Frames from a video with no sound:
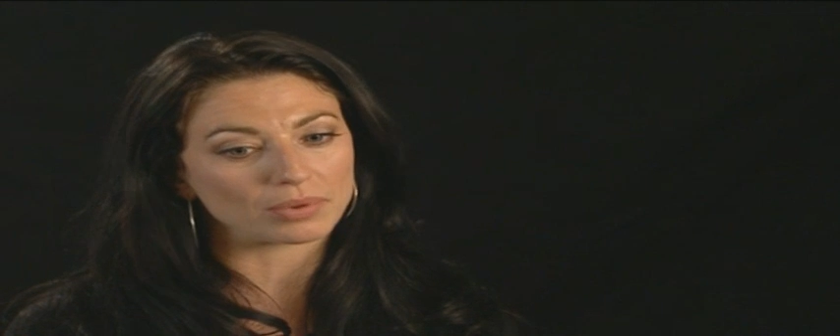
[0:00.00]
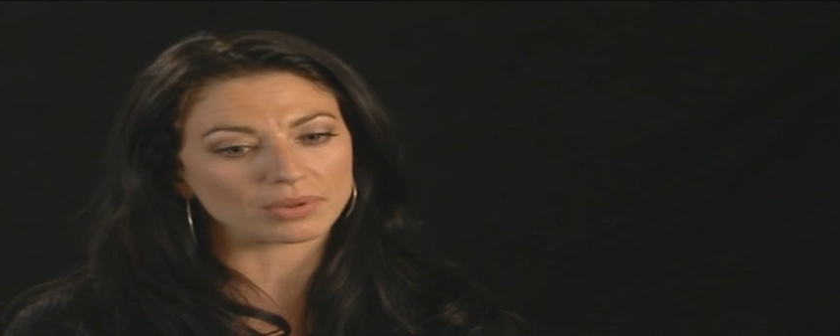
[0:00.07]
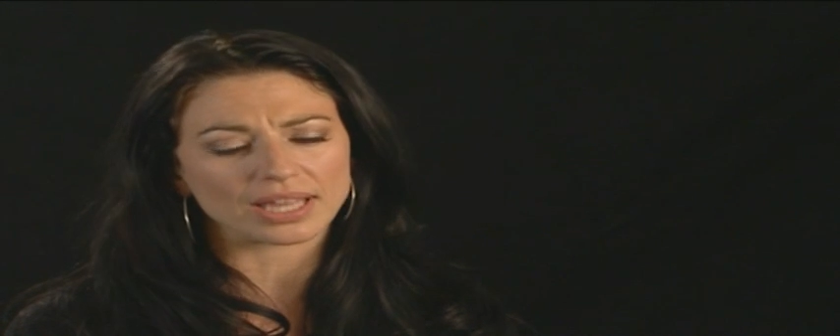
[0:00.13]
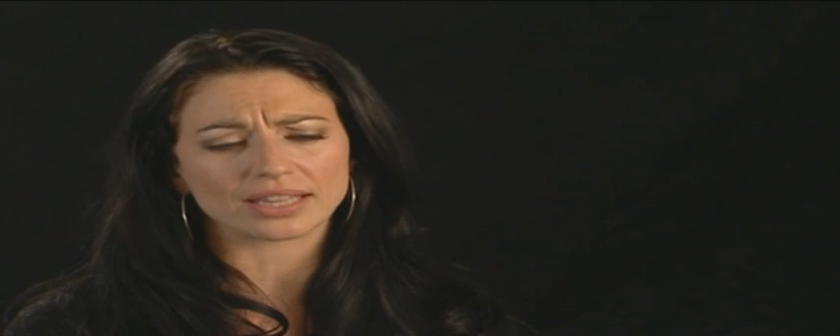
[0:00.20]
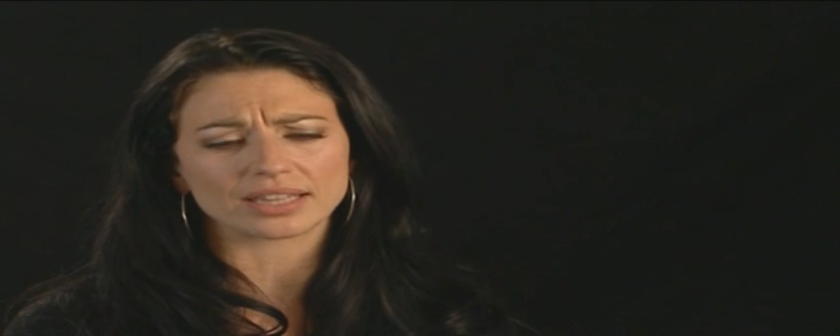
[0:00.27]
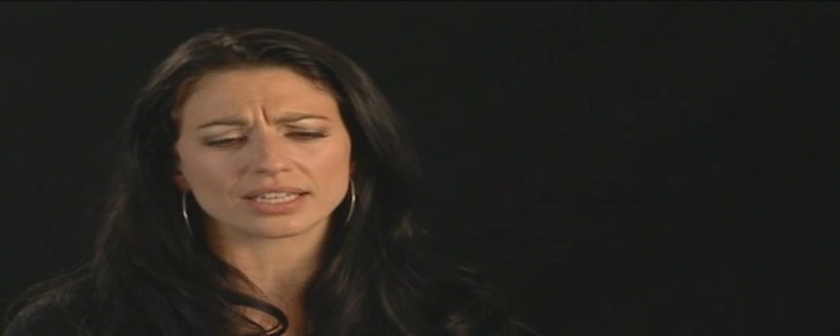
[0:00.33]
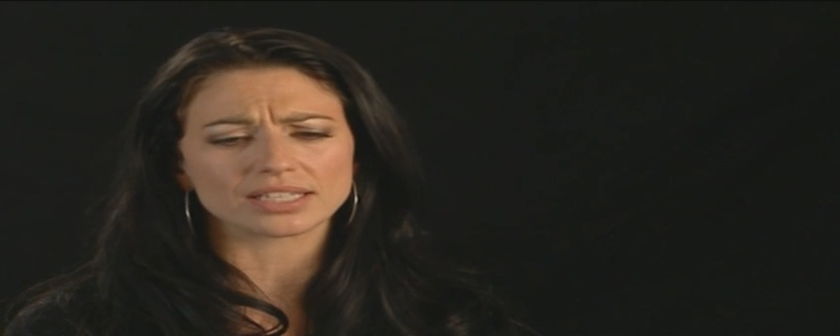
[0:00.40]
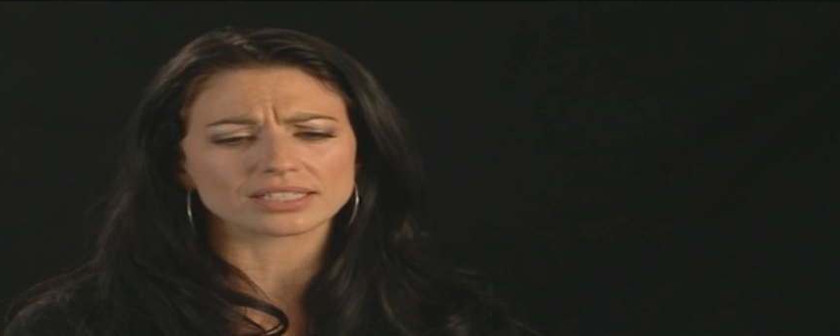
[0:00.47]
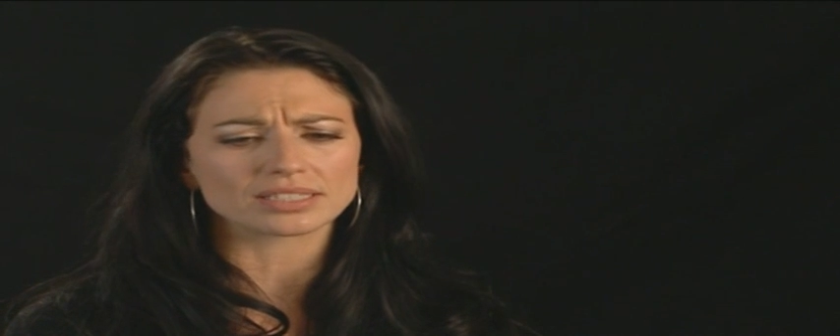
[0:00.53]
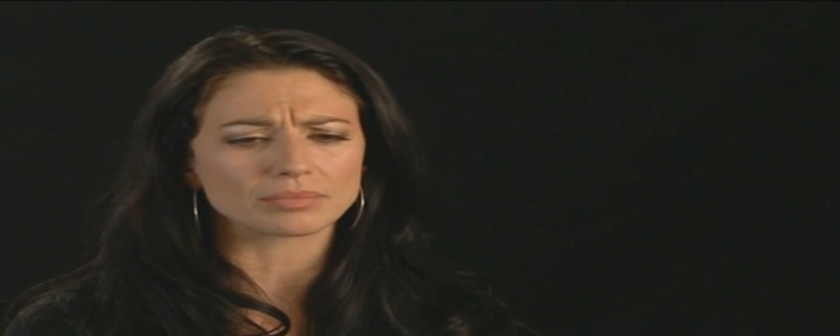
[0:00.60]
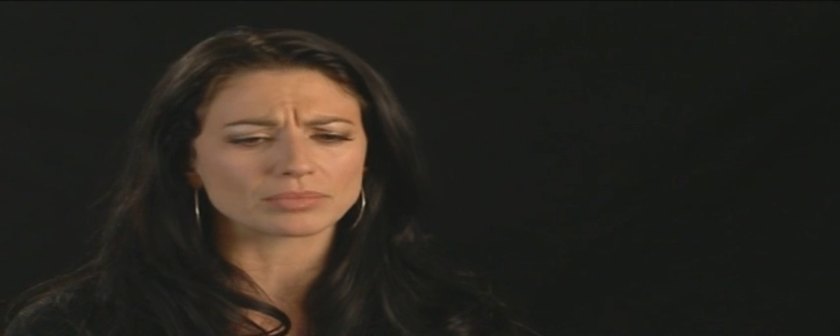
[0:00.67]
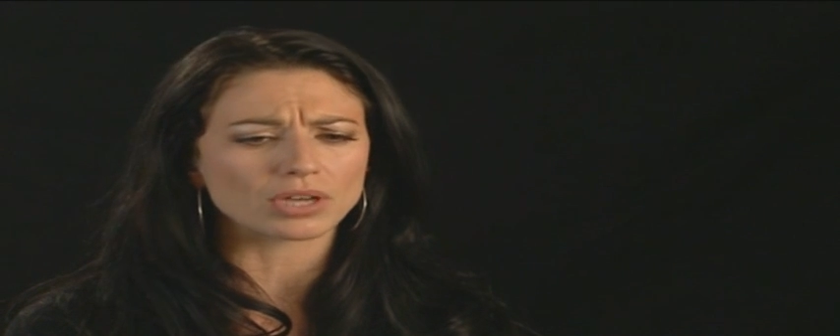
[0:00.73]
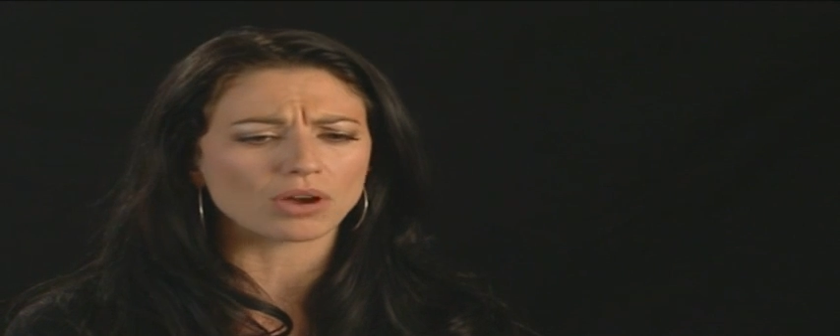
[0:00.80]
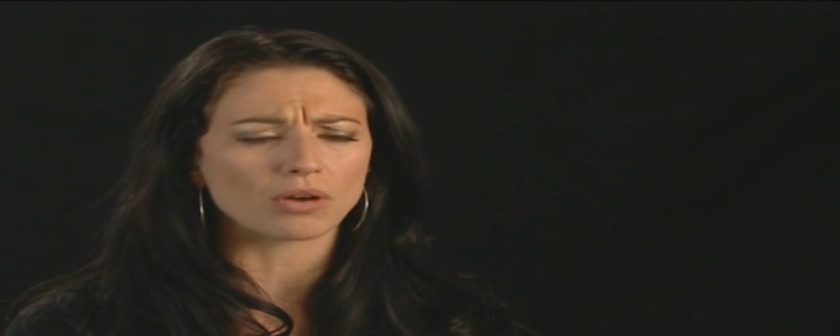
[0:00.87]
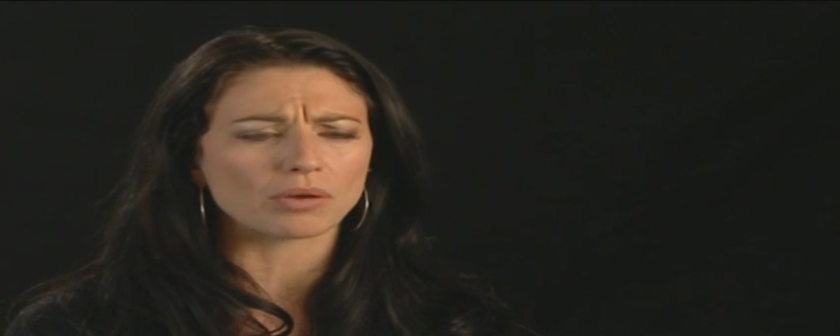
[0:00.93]
Anthony
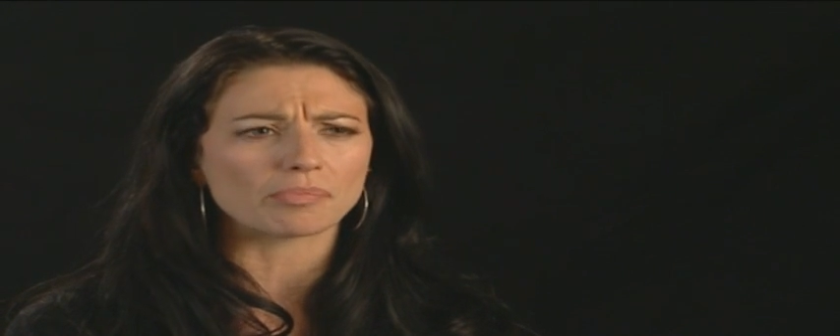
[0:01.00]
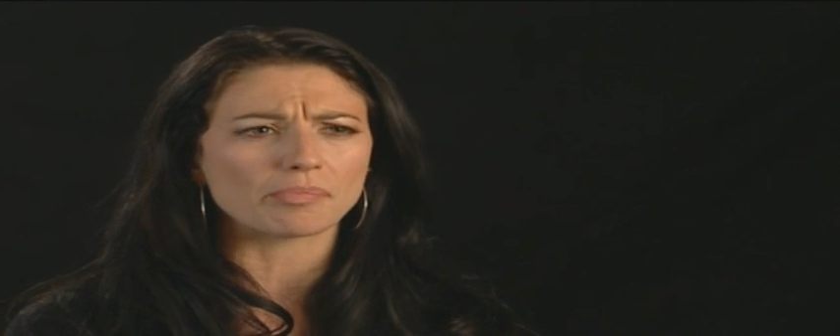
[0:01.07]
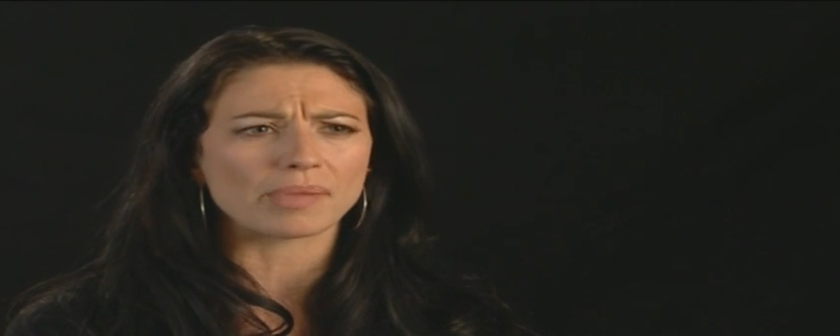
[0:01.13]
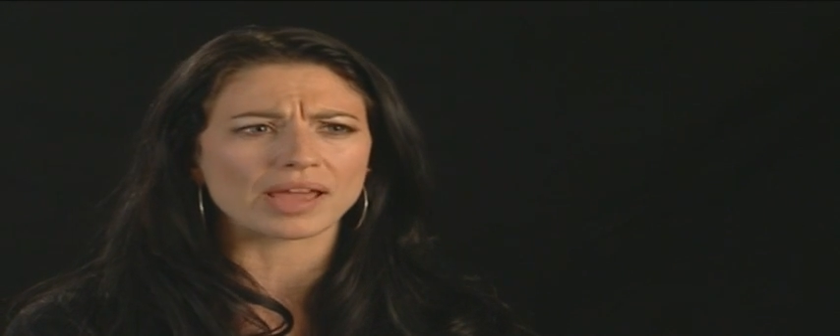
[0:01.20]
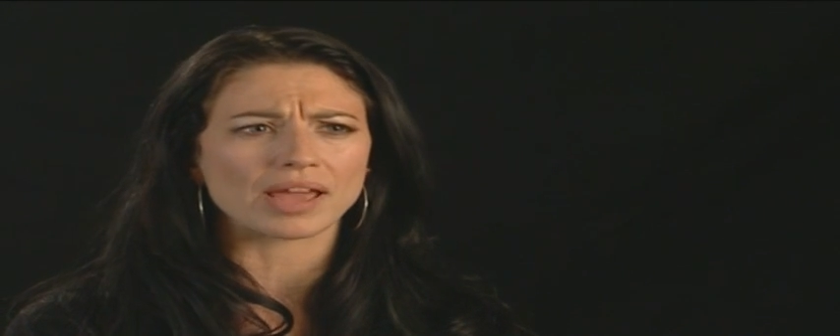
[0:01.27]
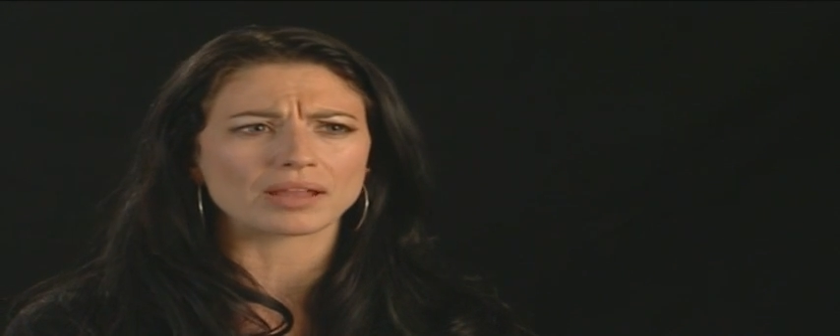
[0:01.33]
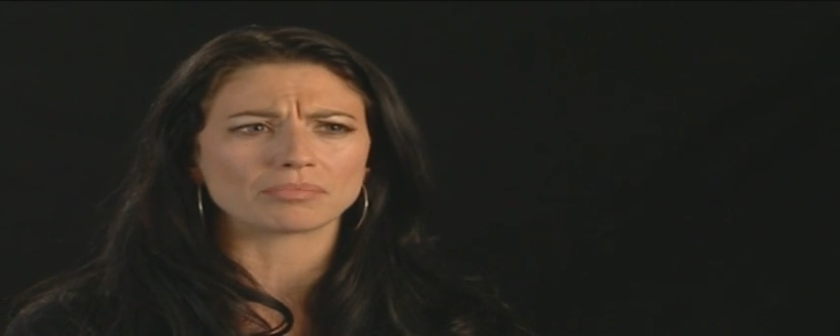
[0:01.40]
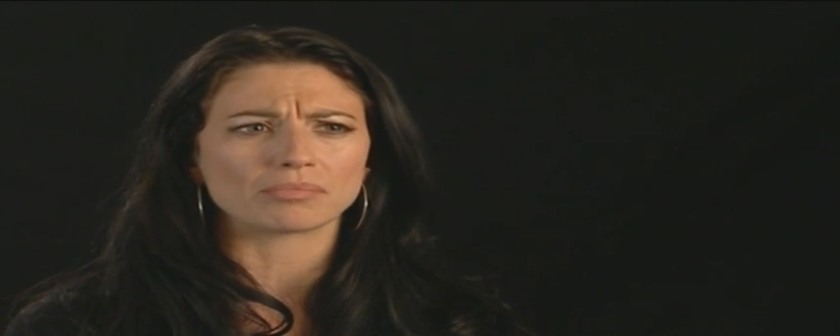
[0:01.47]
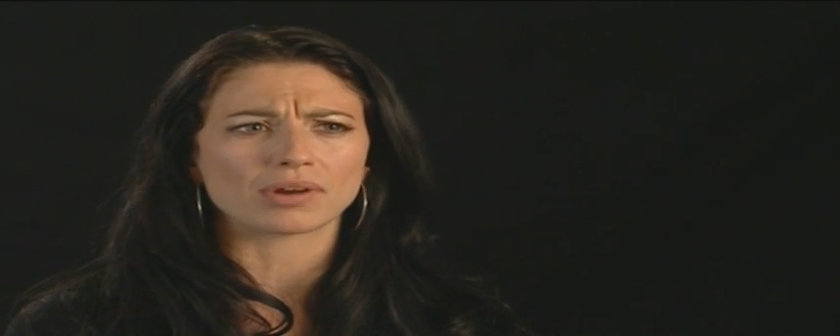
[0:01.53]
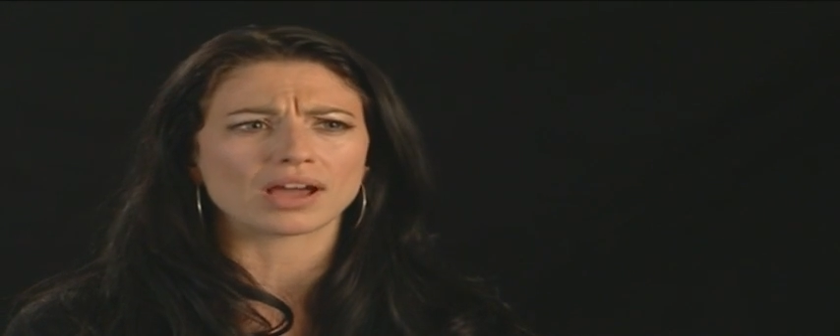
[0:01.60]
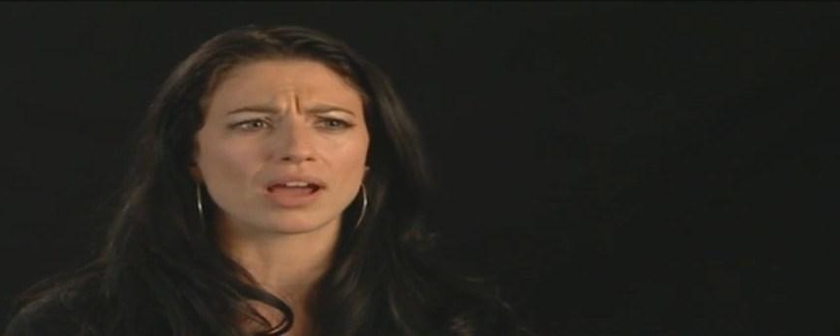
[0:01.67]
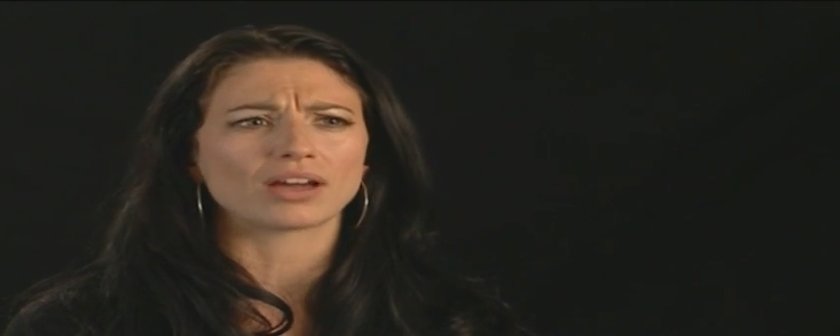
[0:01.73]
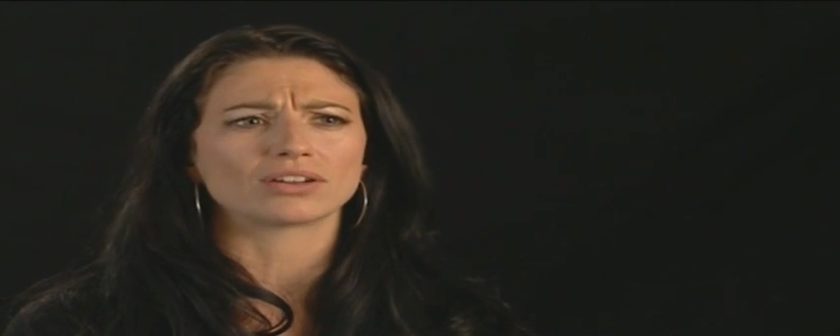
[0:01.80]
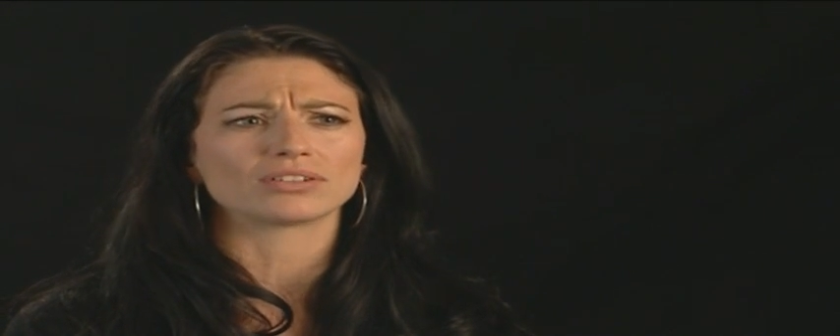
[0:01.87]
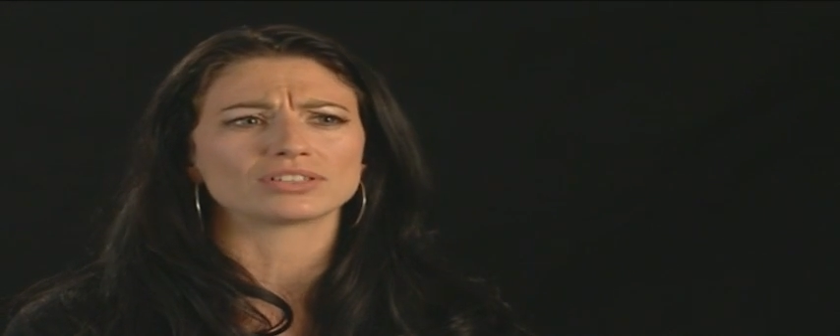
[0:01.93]
Simcoe and Ben
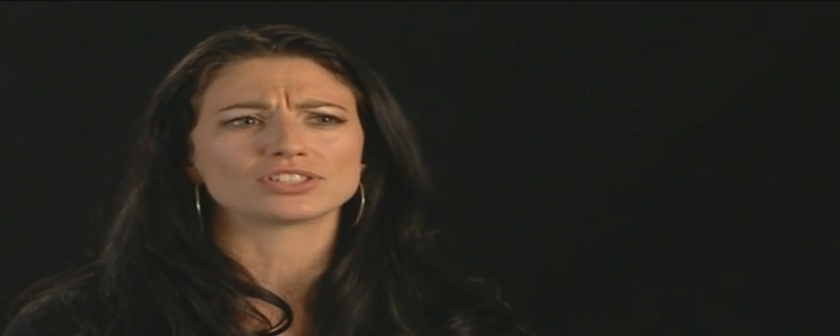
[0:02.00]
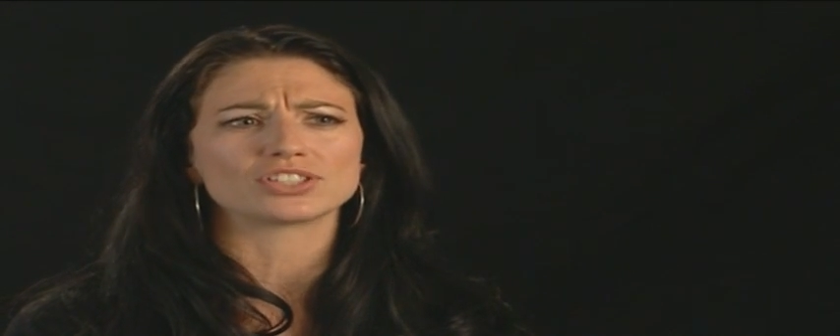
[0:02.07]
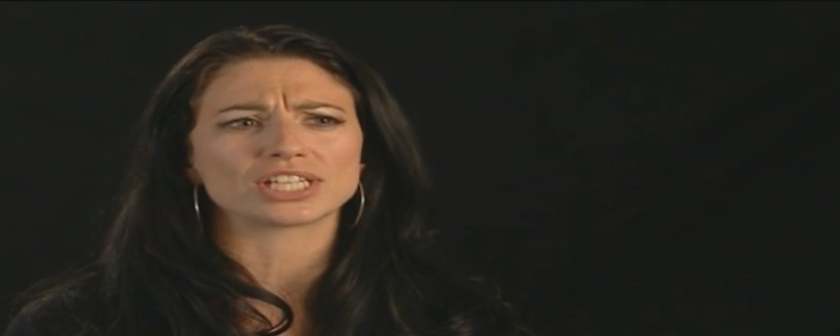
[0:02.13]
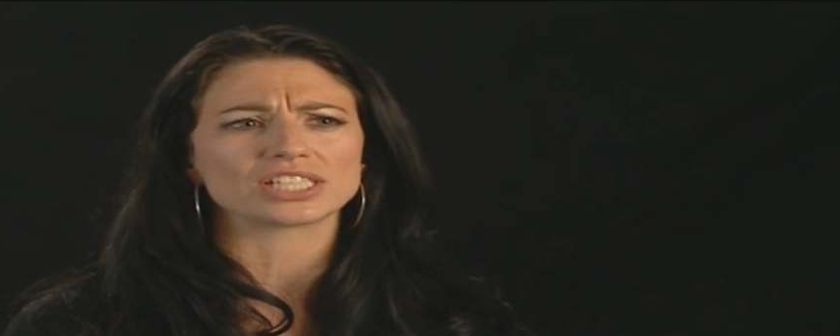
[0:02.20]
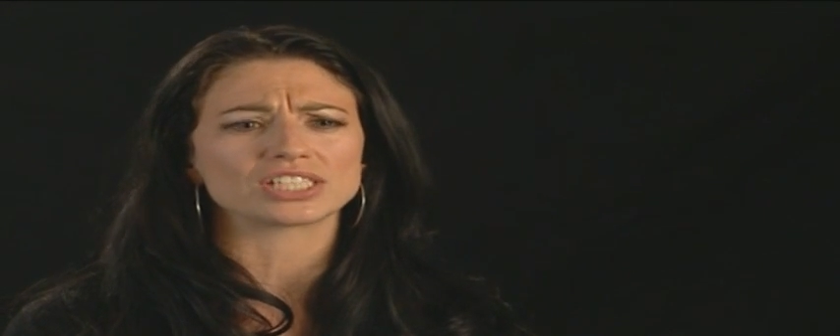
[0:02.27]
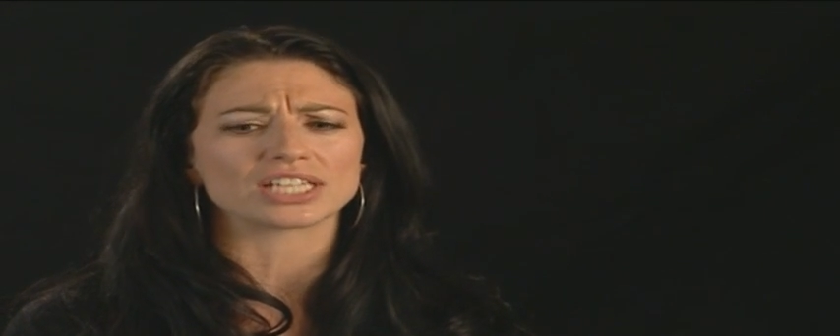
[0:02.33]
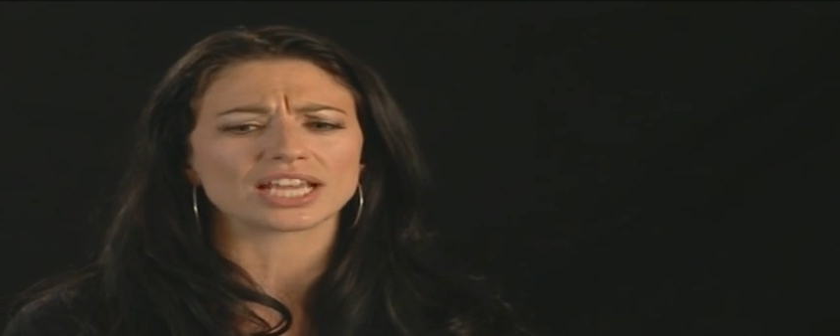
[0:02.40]
Browder and Gigi,